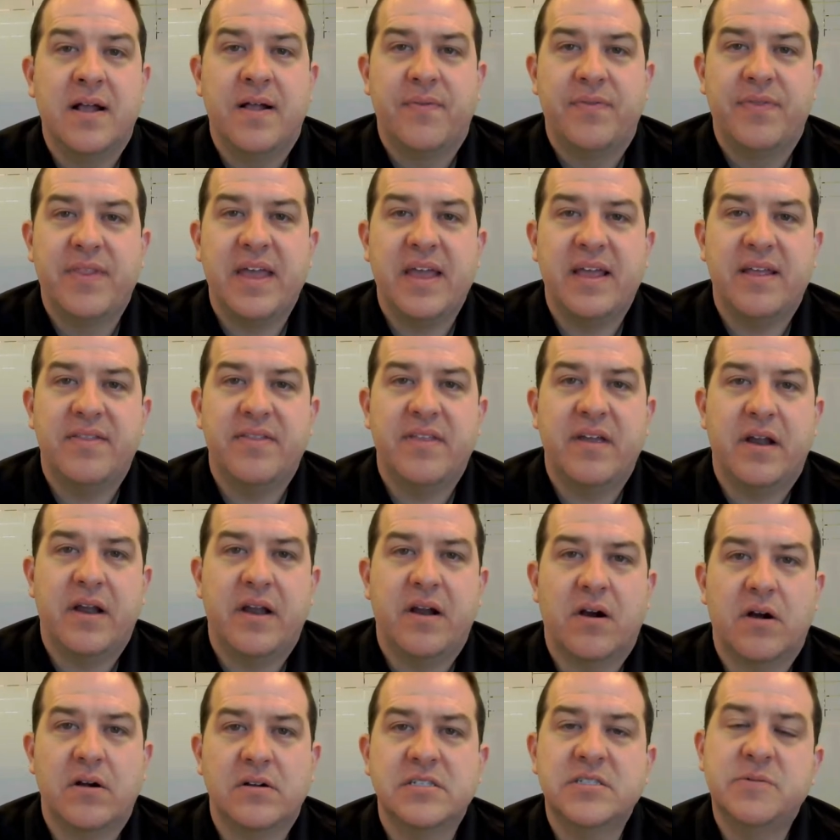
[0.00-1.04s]
They
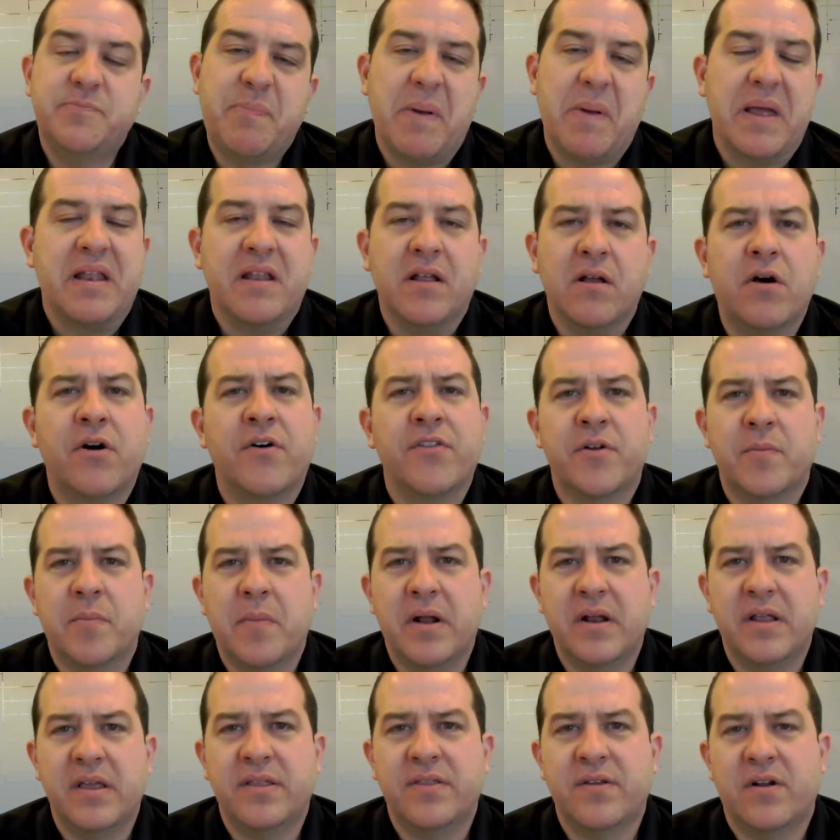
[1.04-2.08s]
are spending all their
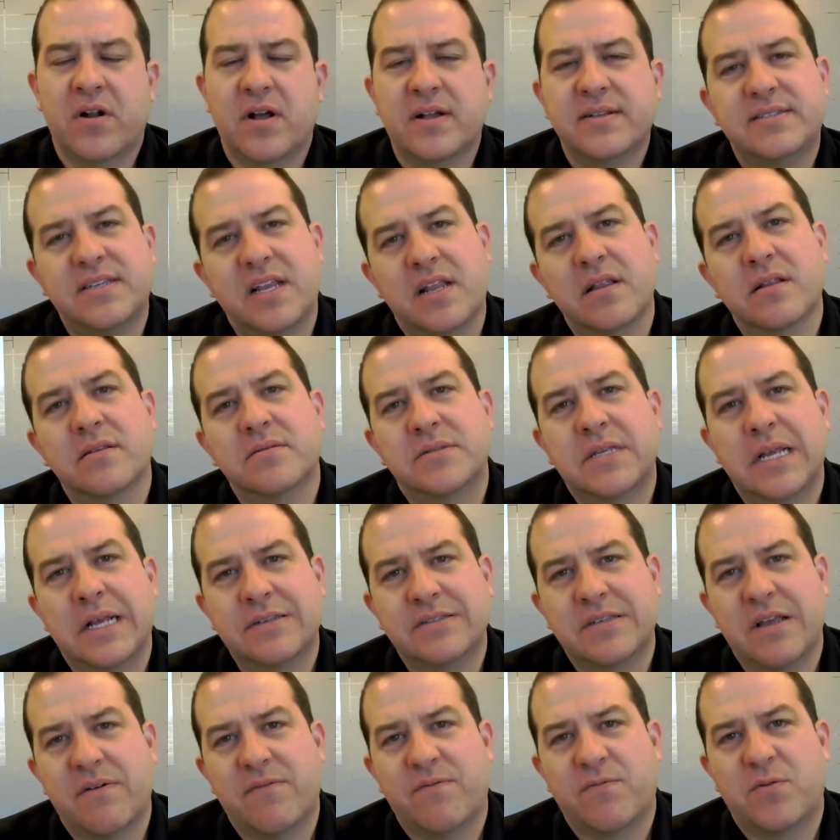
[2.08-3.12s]
money. They're not setting themselves
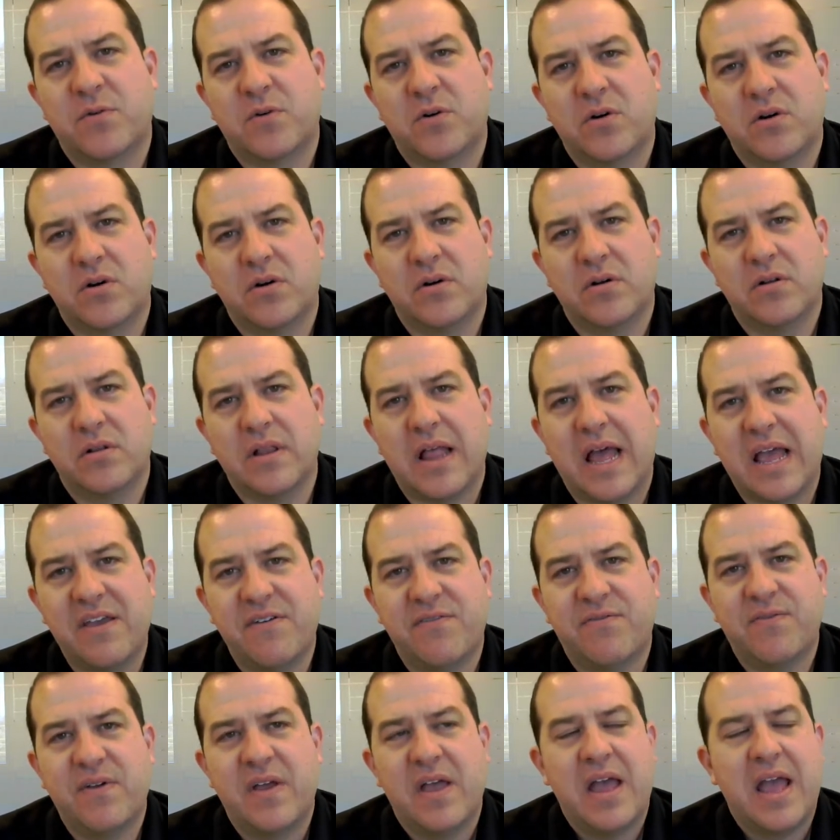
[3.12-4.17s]
up for
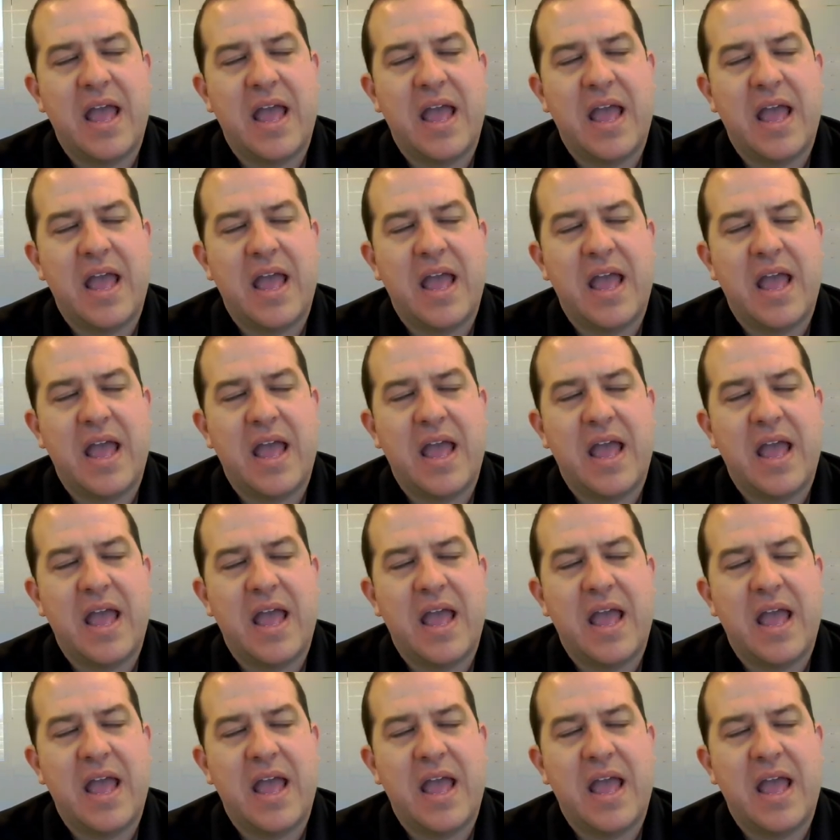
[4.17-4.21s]
life.